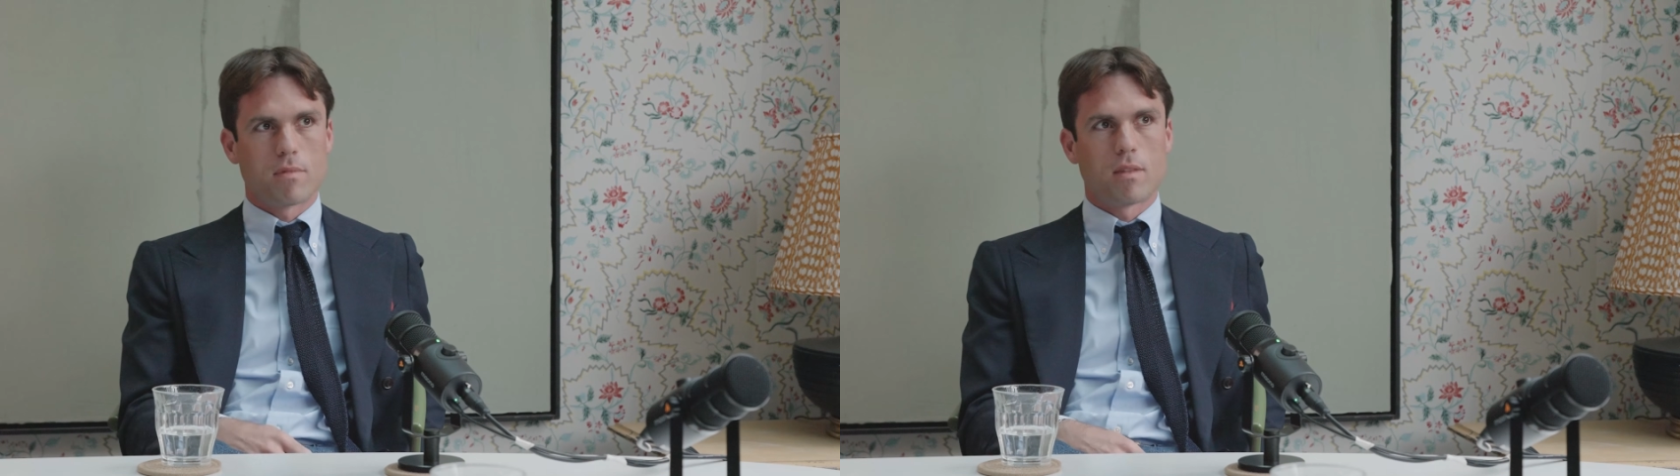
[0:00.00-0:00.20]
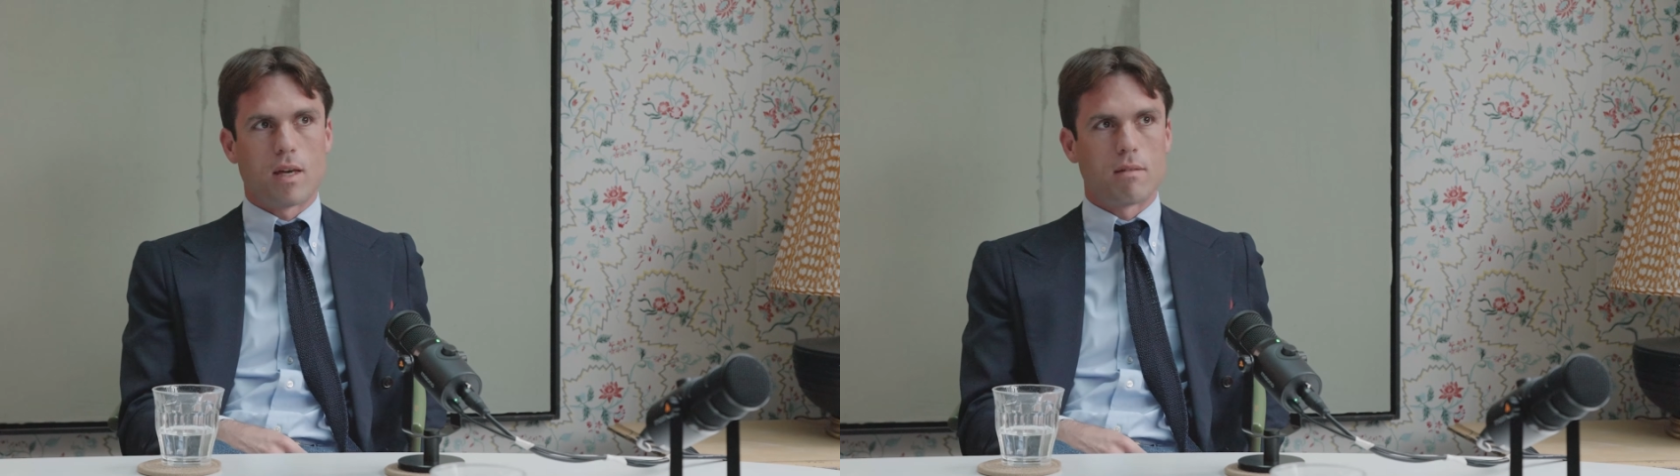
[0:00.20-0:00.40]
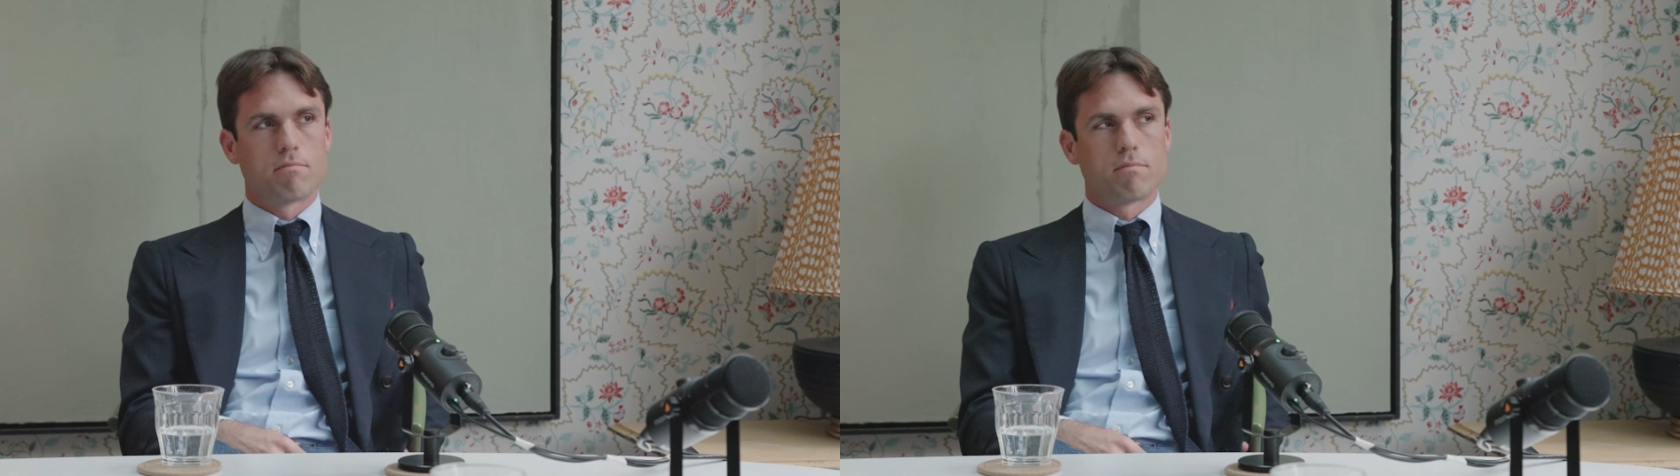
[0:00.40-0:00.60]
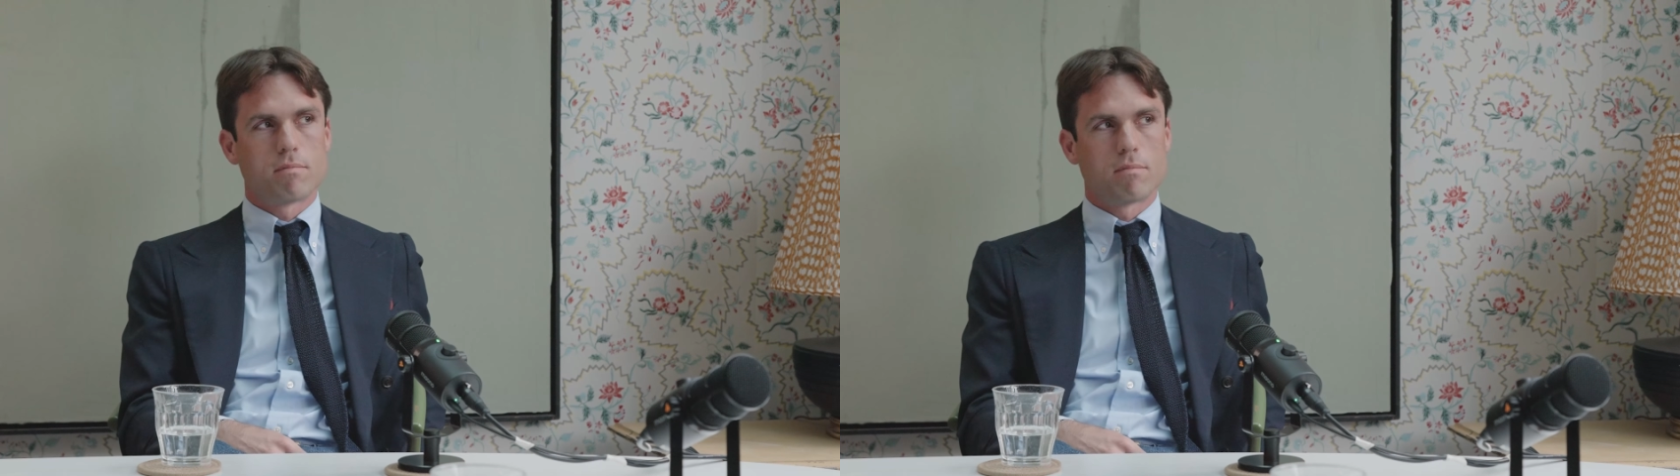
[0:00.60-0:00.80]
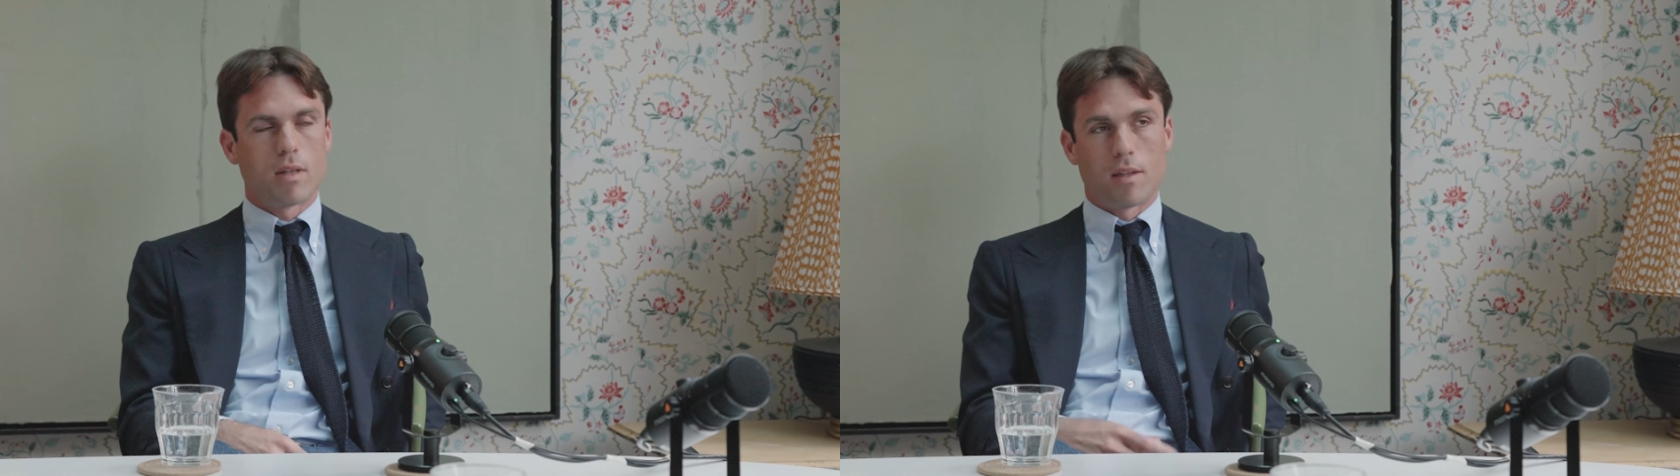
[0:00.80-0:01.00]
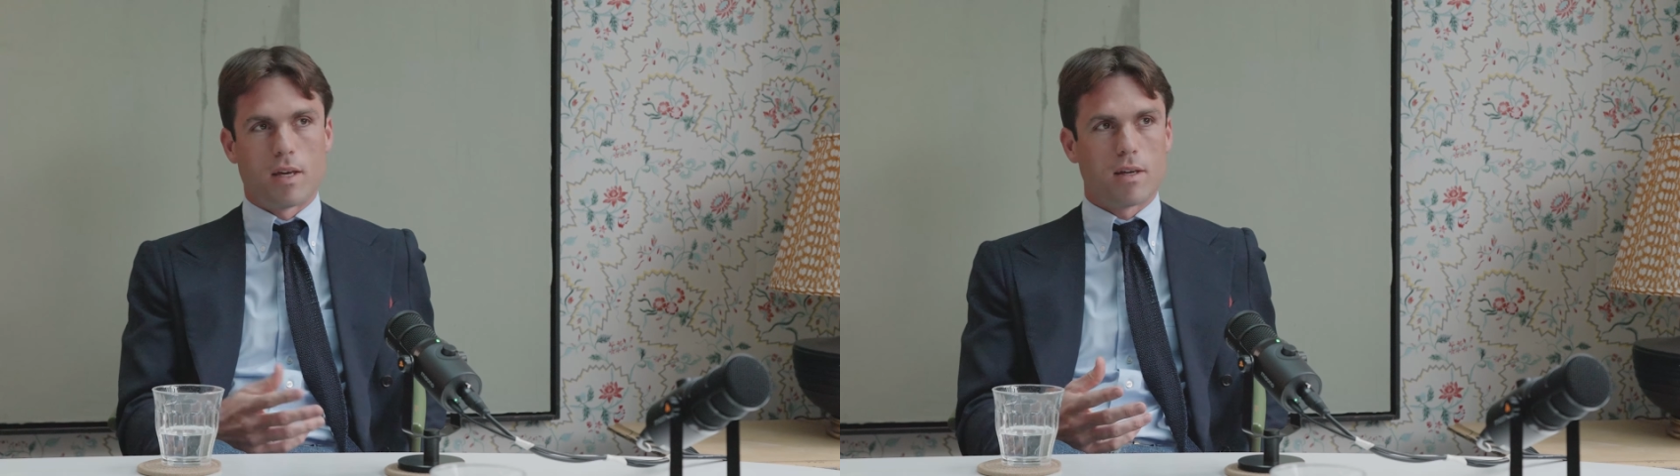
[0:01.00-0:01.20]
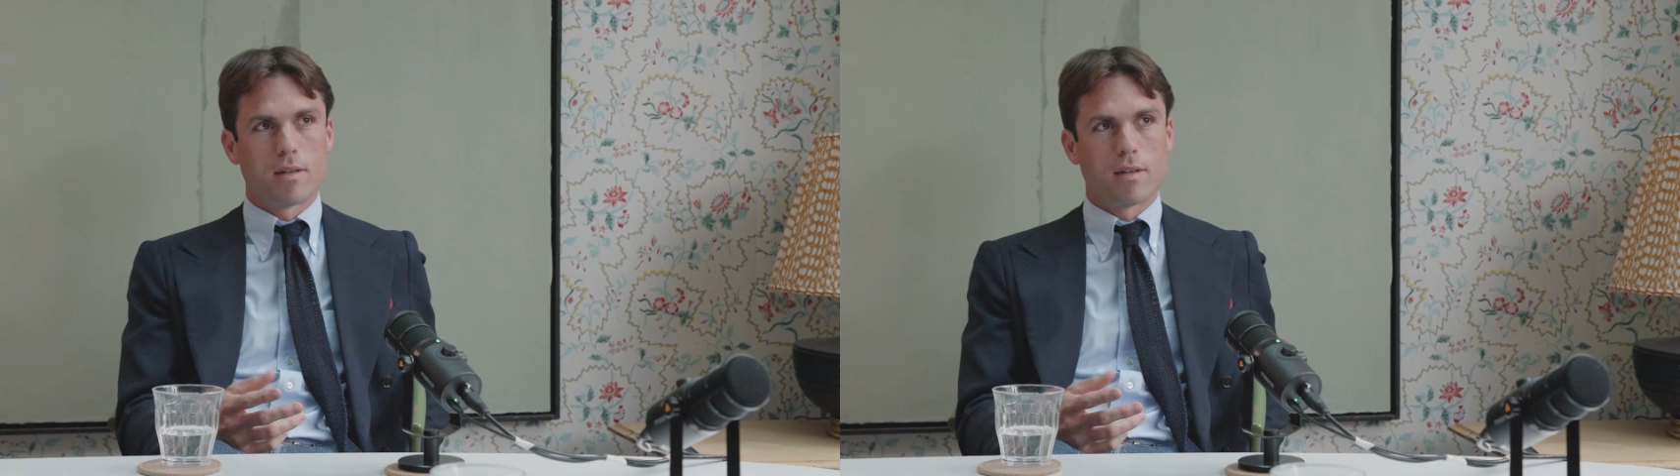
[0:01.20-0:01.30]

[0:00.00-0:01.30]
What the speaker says: thing, I think.